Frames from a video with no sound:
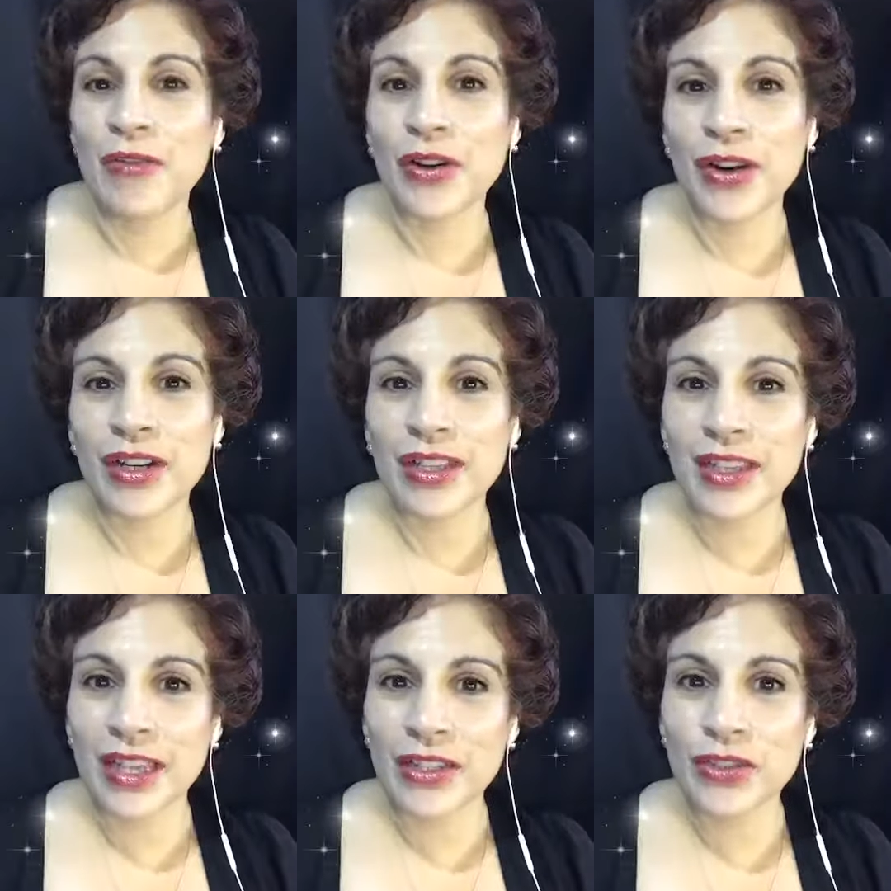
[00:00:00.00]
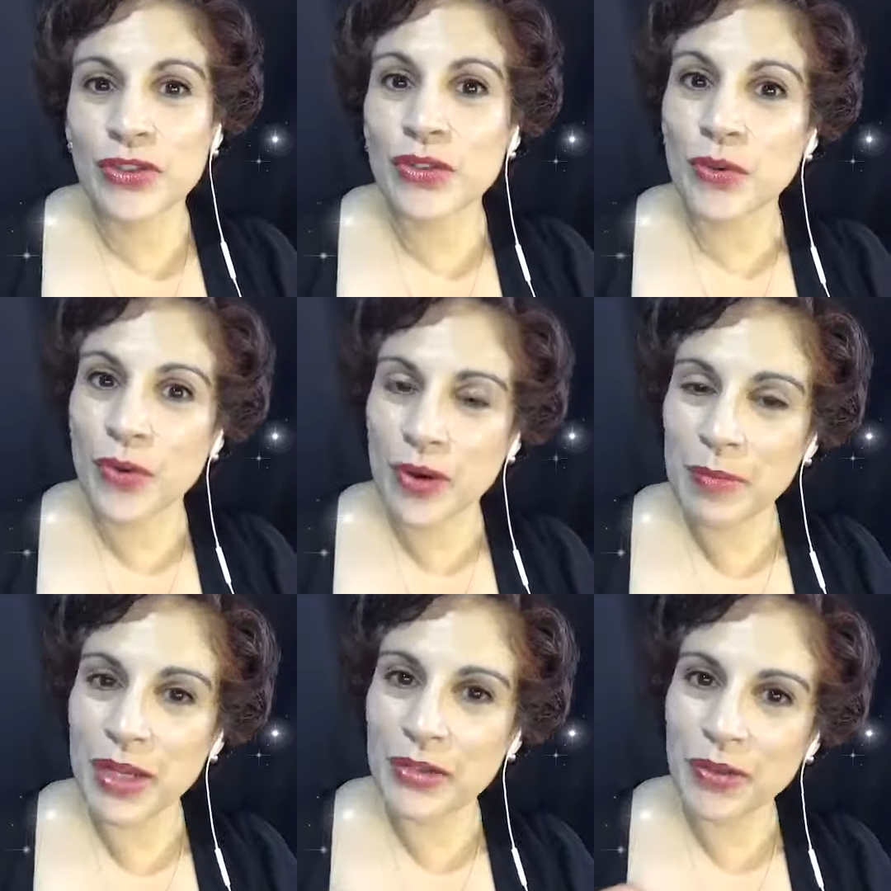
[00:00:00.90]
regarding the angels or
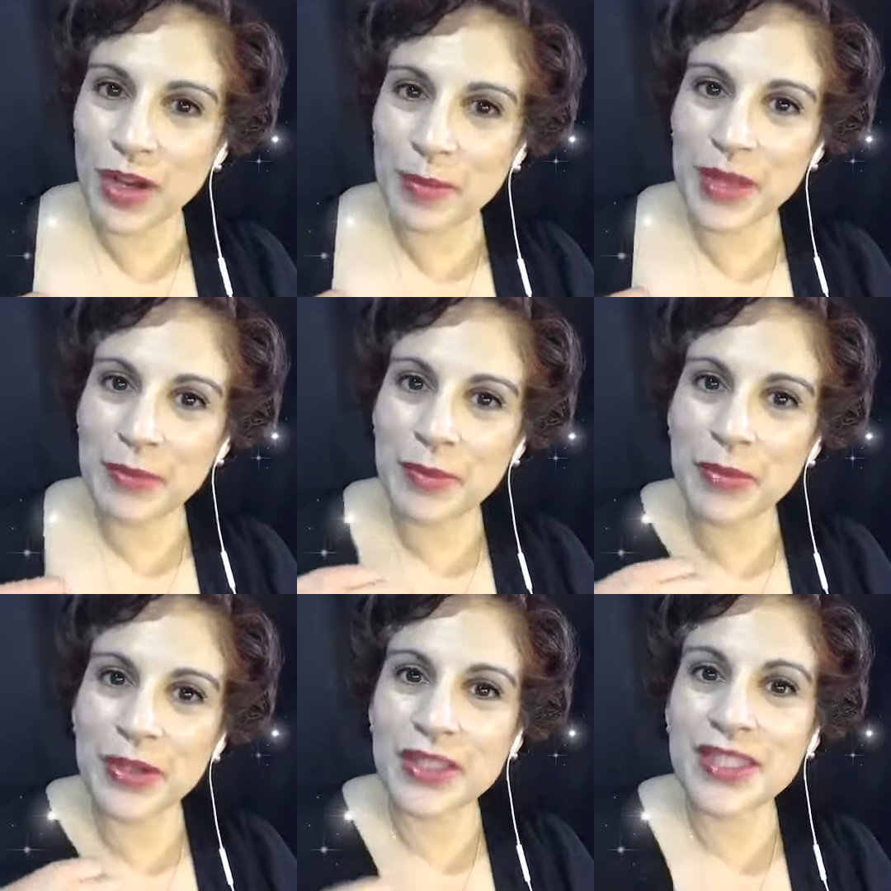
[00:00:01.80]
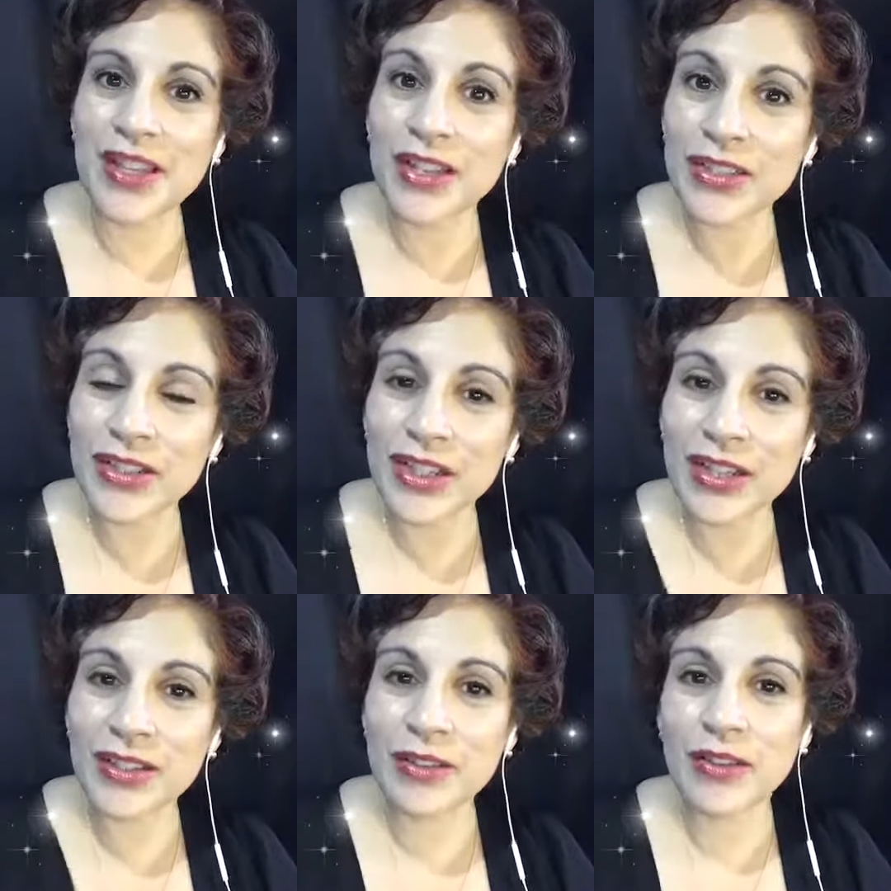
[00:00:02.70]
my new upcoming book satya